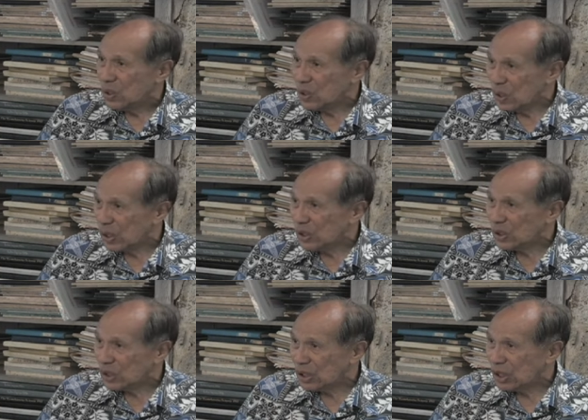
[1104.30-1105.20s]
United
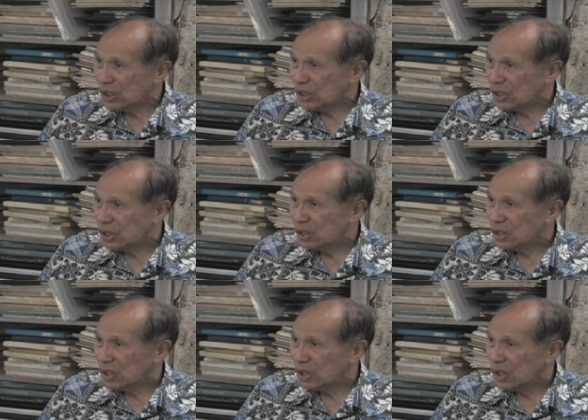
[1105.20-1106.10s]

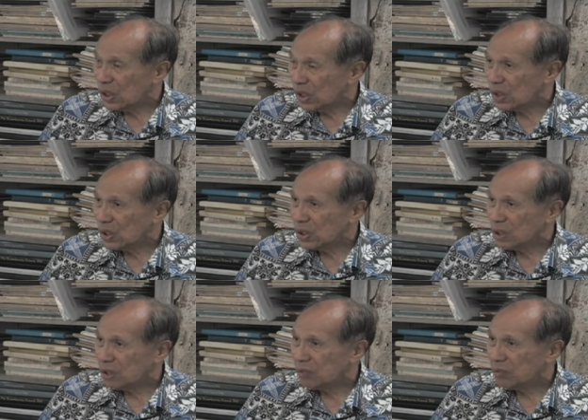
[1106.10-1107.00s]
States illegal
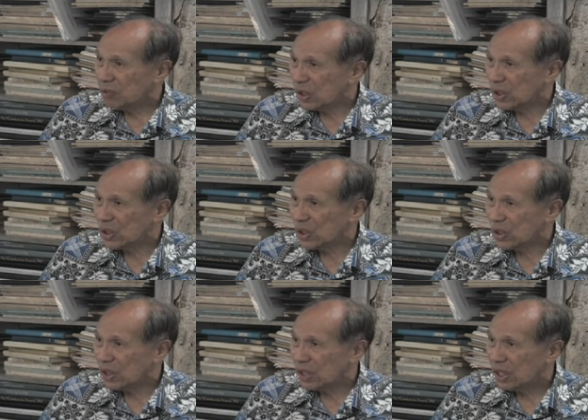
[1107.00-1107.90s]

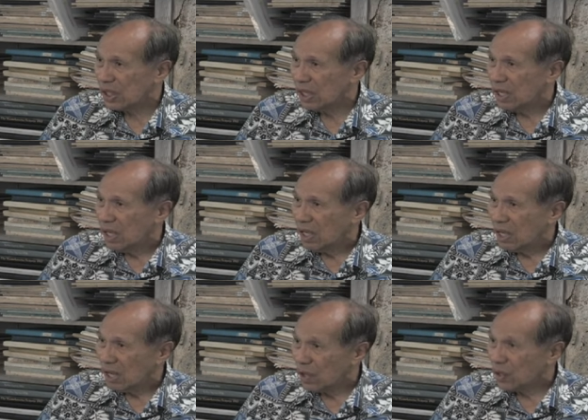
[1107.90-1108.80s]
military
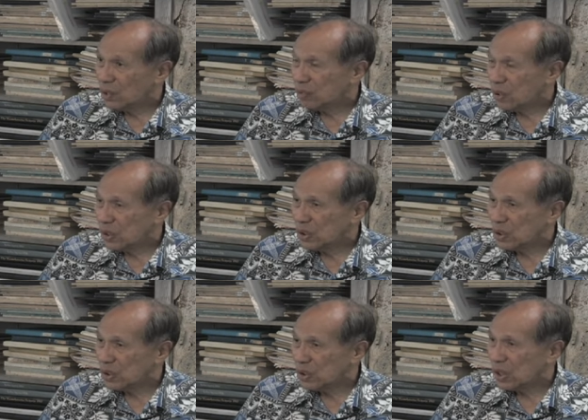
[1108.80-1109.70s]

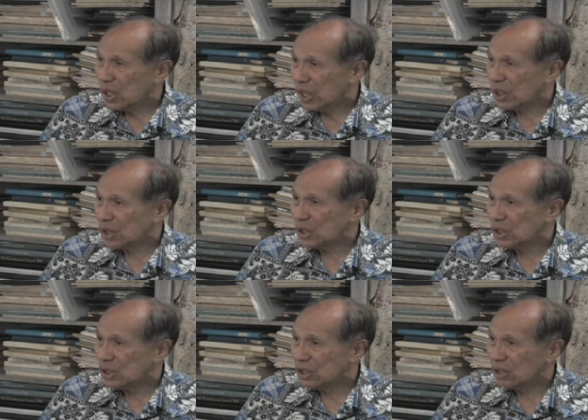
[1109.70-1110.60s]
occupation,
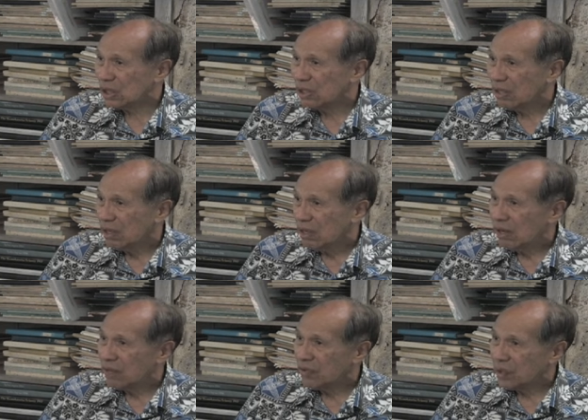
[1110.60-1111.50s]
annexation
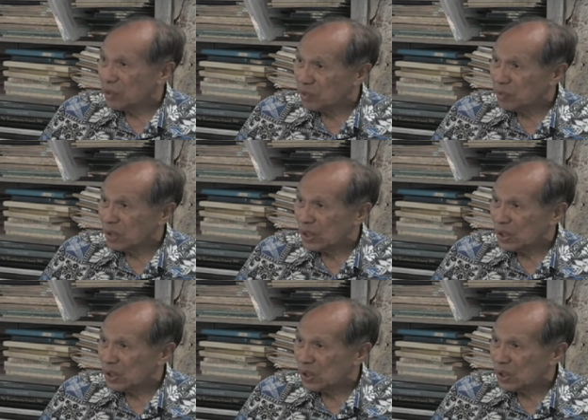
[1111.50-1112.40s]
of our
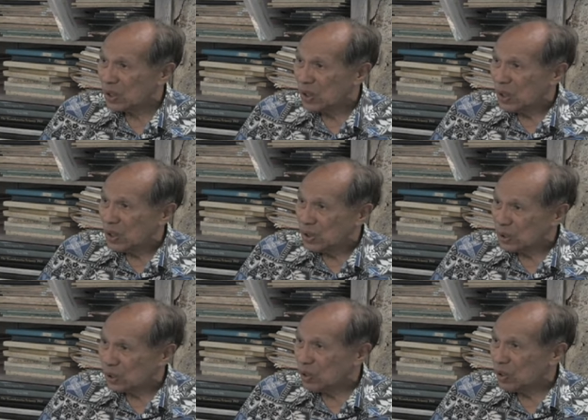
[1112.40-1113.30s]
homeland. Mm-hmm.
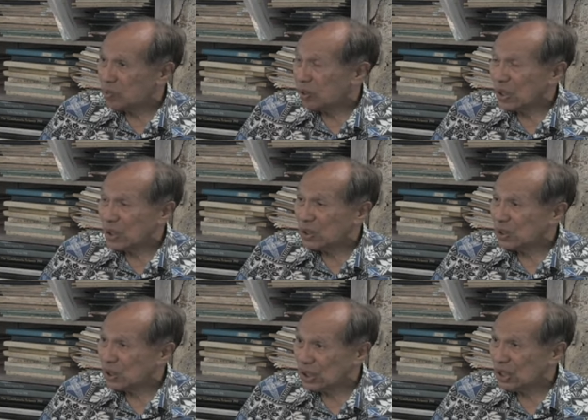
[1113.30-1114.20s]
So I began
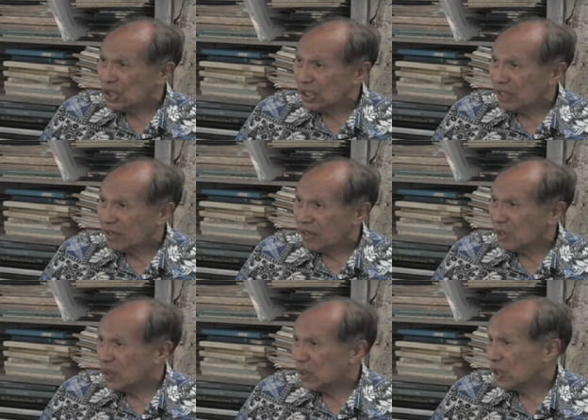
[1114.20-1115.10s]
to see, you
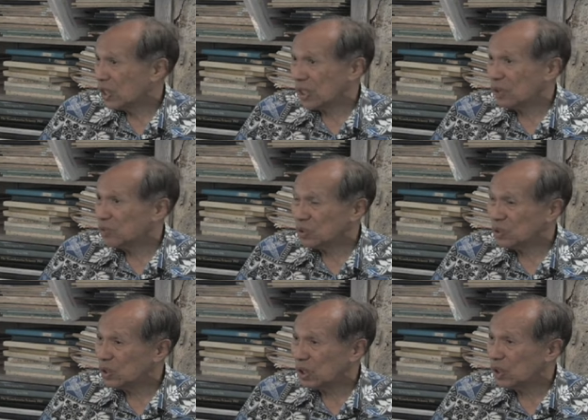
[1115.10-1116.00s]
know, that, that was
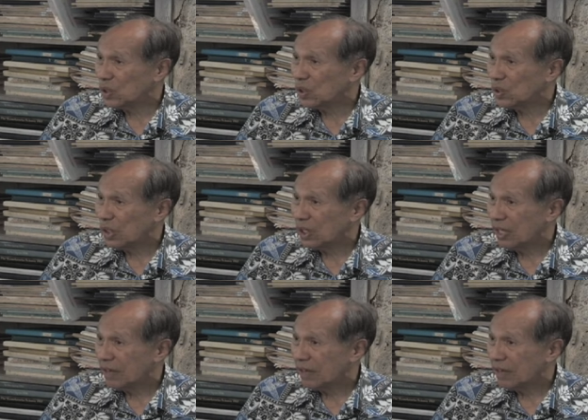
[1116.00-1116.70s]
really the only